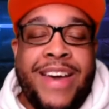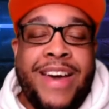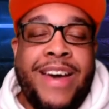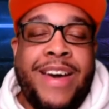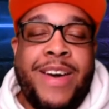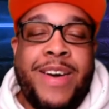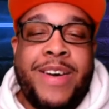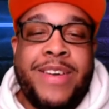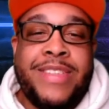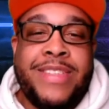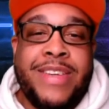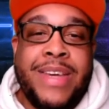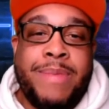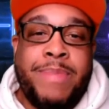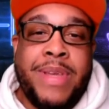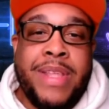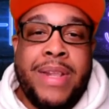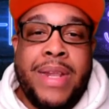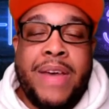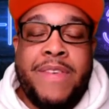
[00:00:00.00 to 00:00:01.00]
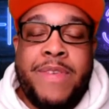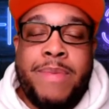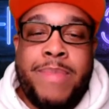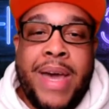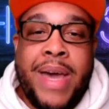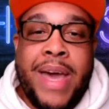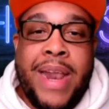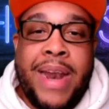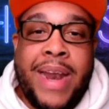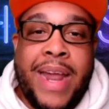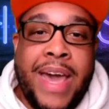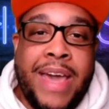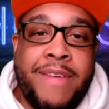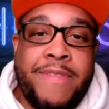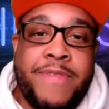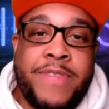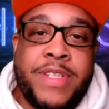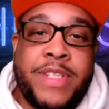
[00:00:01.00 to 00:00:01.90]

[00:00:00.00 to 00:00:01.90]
Oh, this could be the love of my life.